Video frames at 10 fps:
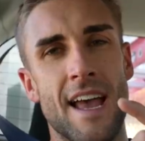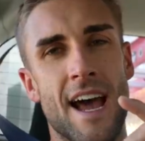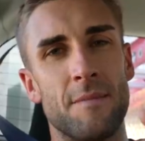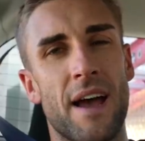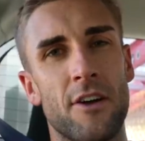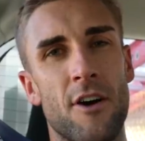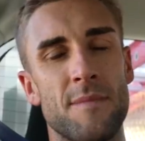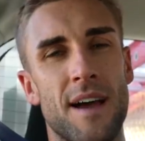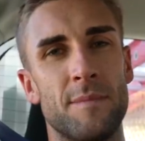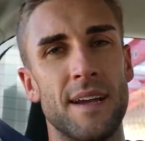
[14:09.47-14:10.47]
how to make
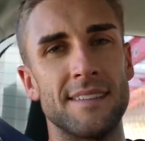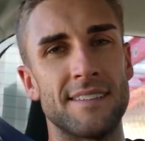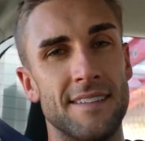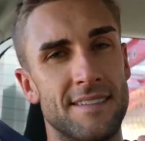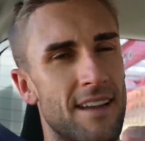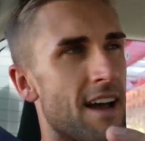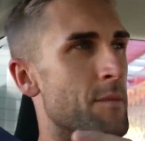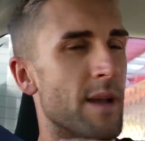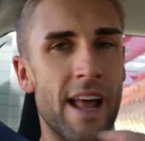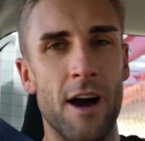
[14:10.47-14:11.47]
homemade pizzas a
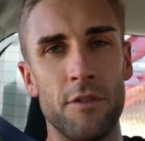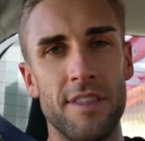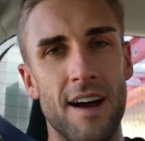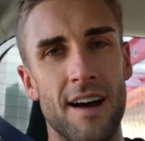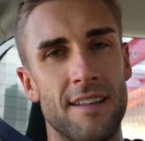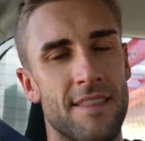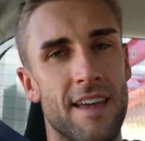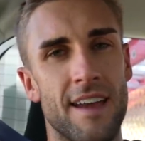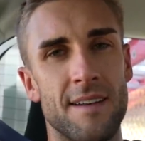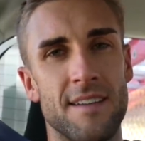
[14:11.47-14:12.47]
bit healthier
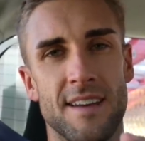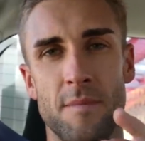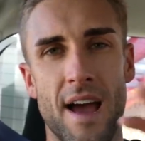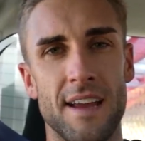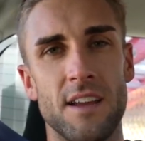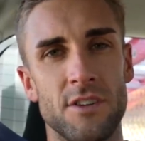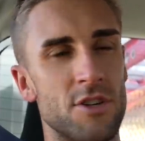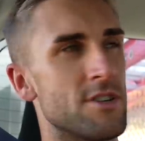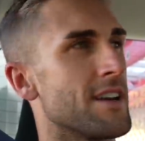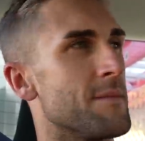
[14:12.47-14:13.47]
than you may
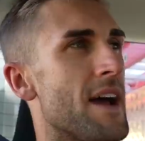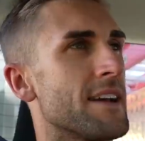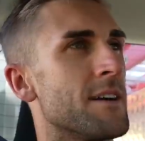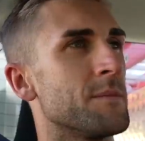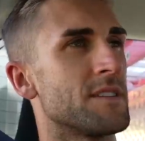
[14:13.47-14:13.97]
usually make them.